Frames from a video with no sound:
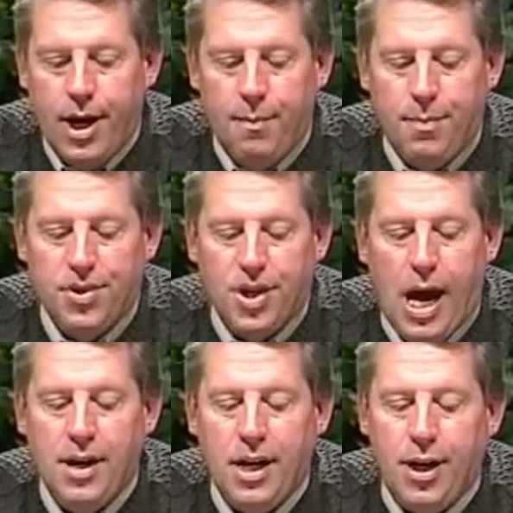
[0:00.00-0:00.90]
And
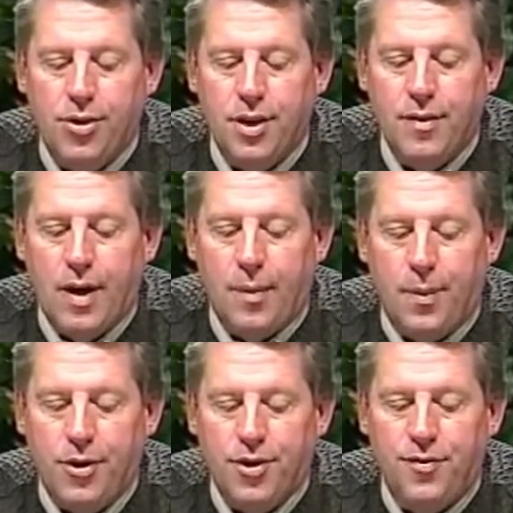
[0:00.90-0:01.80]
beside leaders who develop
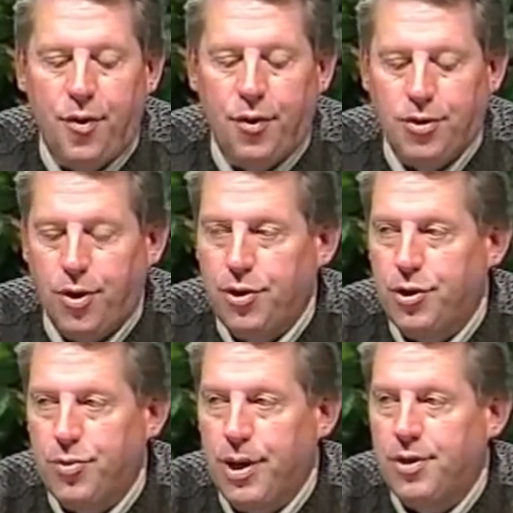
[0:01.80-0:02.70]
leaders, focus on
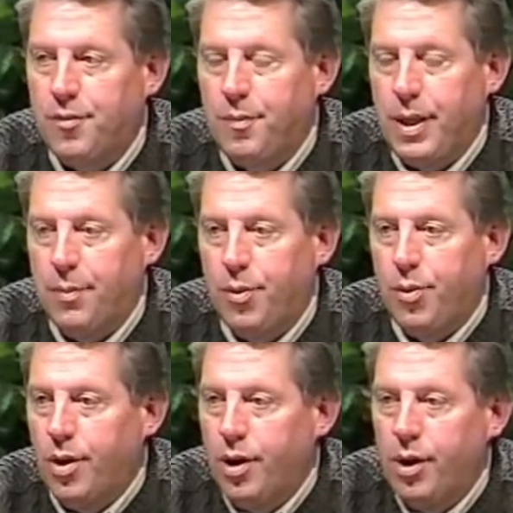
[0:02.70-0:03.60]
strengths of
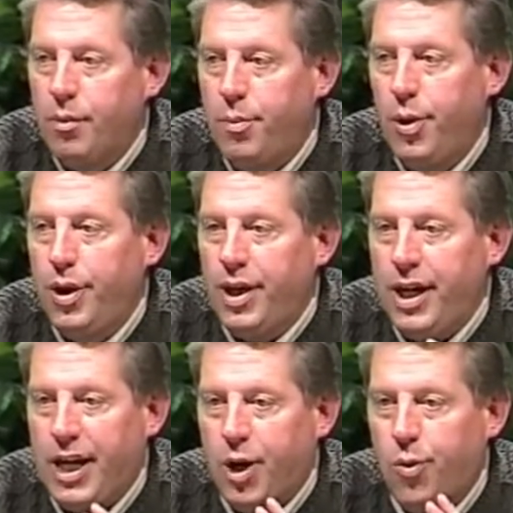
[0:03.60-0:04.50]
people, put
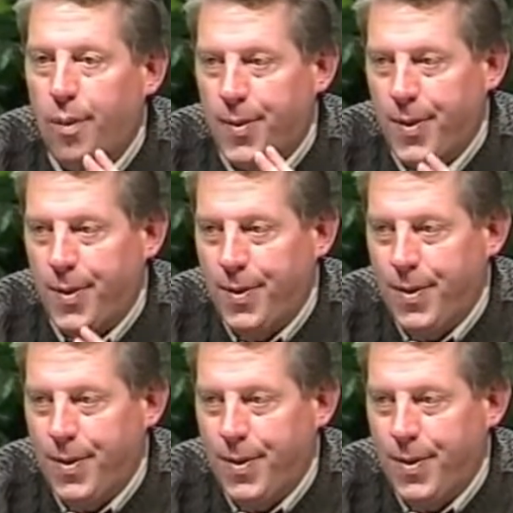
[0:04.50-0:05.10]
equipper.